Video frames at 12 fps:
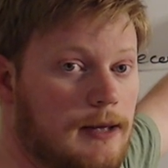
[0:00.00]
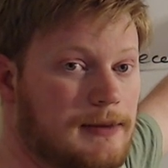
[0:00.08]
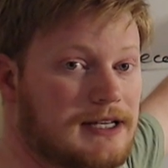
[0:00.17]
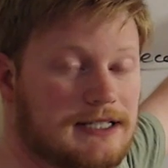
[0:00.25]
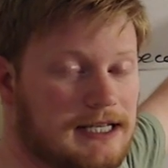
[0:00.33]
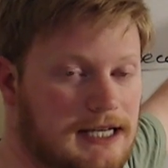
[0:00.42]

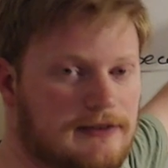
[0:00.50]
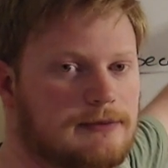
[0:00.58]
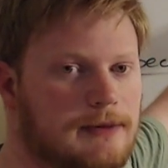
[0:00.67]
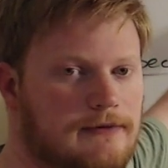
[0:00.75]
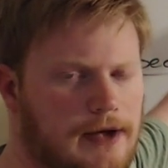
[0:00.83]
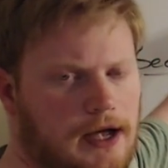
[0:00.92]
because it gives
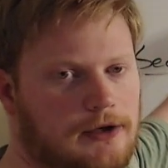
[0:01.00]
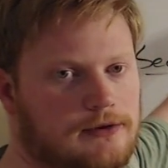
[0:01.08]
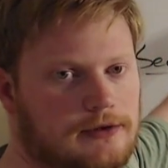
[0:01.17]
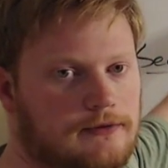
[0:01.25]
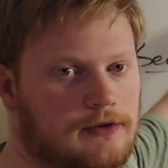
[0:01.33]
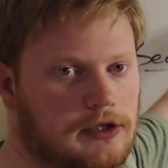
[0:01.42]
me
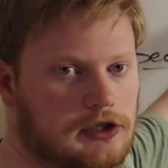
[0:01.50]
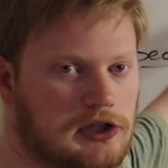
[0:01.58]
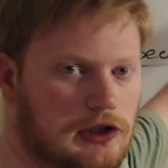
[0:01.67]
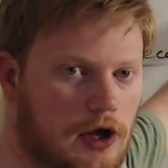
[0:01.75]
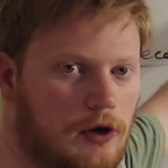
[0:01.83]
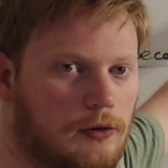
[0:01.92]
values of the
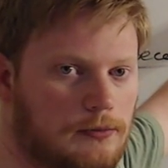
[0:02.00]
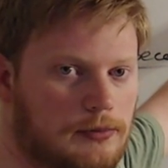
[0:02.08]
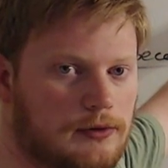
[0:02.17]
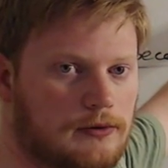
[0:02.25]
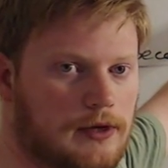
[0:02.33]
slope,